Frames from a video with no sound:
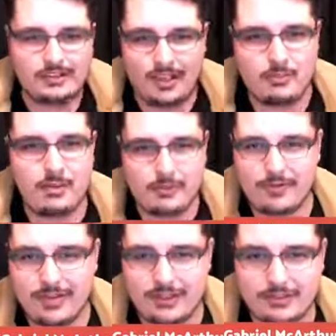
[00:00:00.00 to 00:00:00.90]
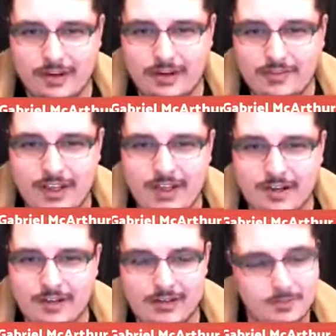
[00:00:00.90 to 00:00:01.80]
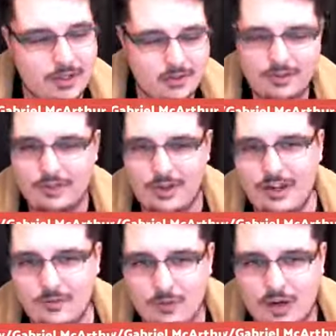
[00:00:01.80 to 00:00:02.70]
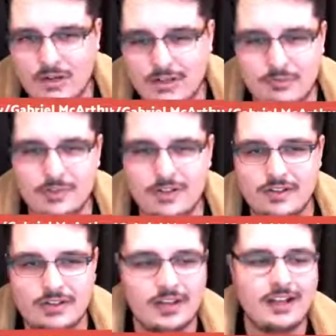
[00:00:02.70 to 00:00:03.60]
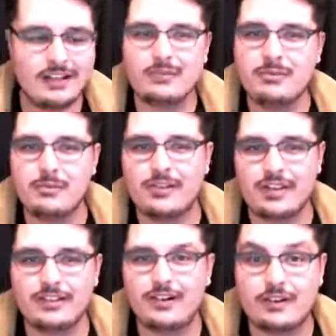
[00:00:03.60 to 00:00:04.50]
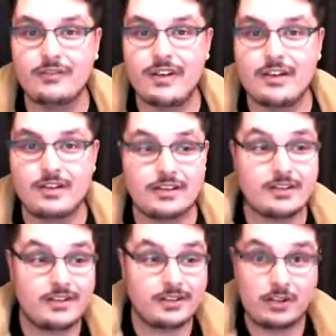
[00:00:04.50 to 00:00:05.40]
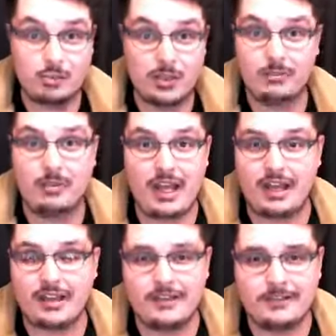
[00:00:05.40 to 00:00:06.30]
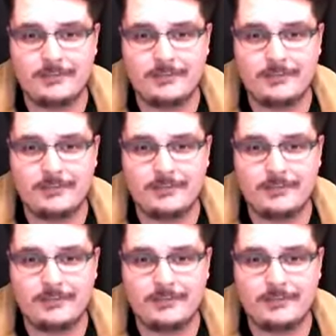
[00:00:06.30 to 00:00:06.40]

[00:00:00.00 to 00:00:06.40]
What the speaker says: A lot of people think Darth Vader, especially if you haven't watched the movies, a lot of people think Darth Vader is the big bad.